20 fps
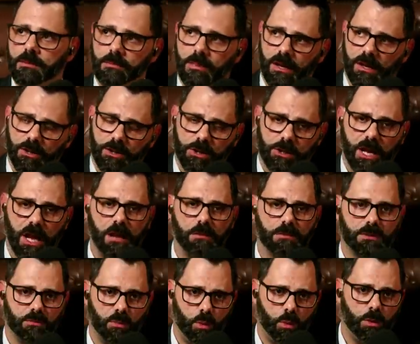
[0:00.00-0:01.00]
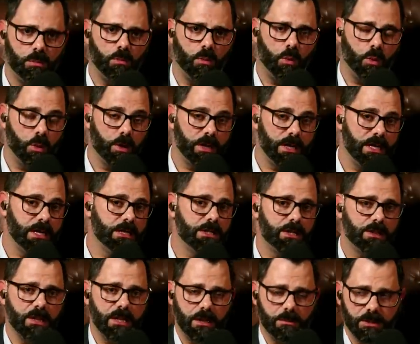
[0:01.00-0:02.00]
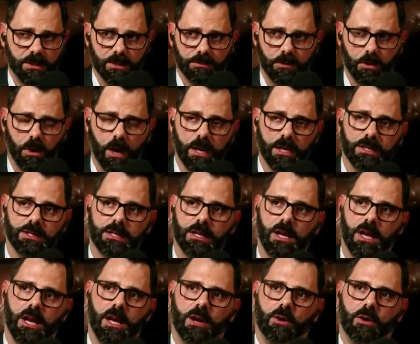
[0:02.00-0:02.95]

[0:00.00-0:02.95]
being shaped more and more into the image of Christ,